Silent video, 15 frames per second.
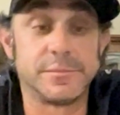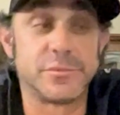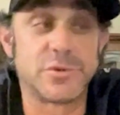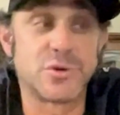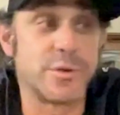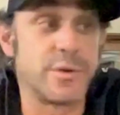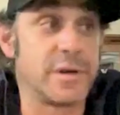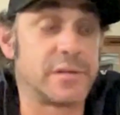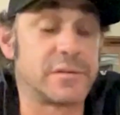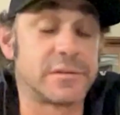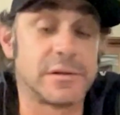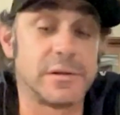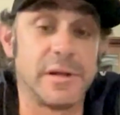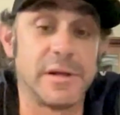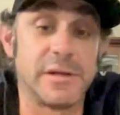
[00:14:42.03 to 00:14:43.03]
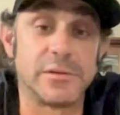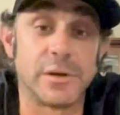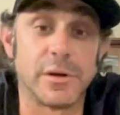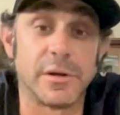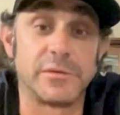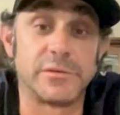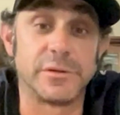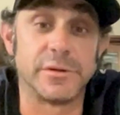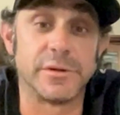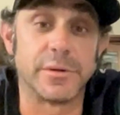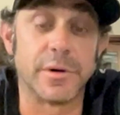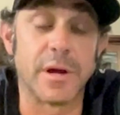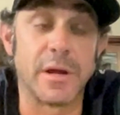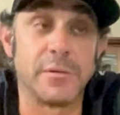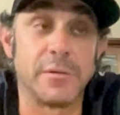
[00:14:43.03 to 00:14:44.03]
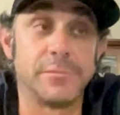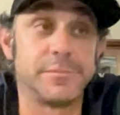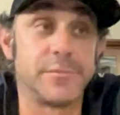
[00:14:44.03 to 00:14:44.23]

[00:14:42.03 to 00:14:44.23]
shooting at clay targets on the ground,